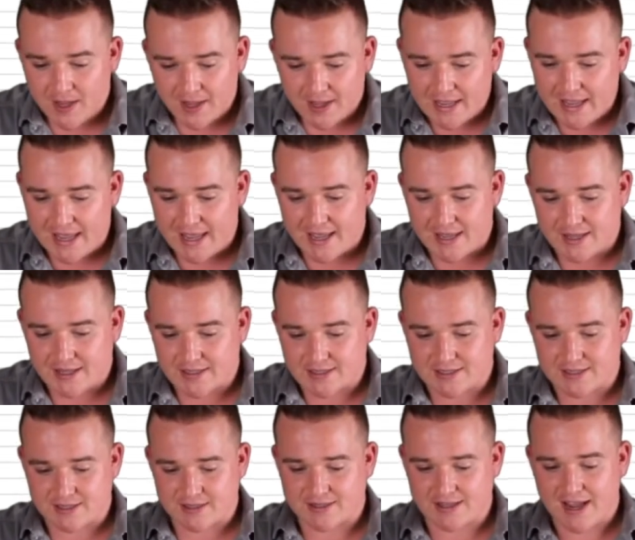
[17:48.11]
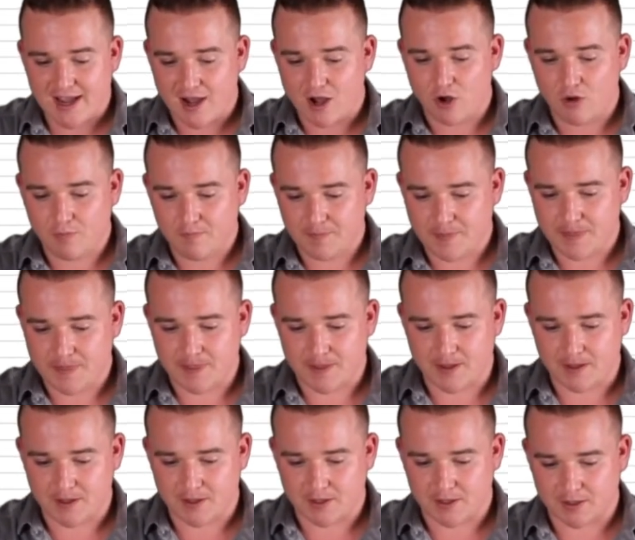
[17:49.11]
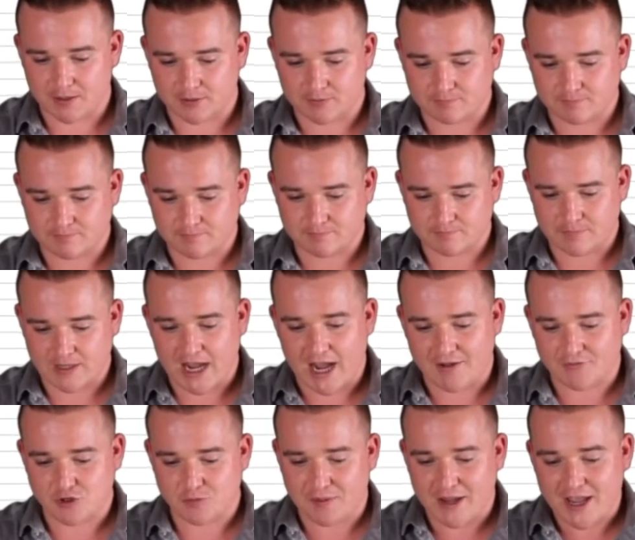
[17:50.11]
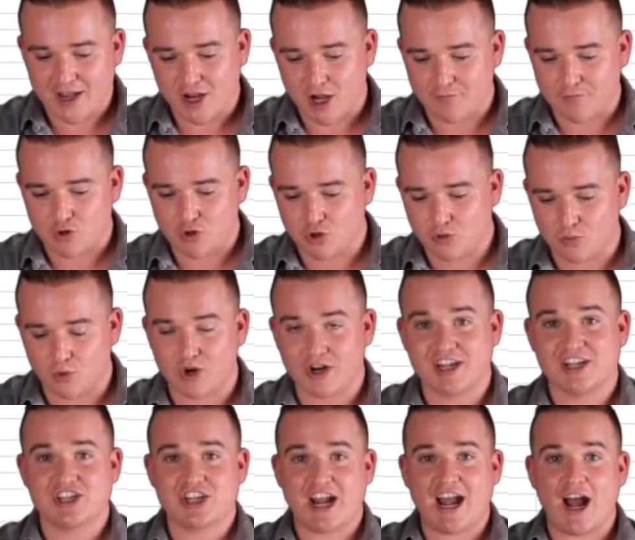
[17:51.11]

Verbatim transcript: And now the after paying off your old mortgage,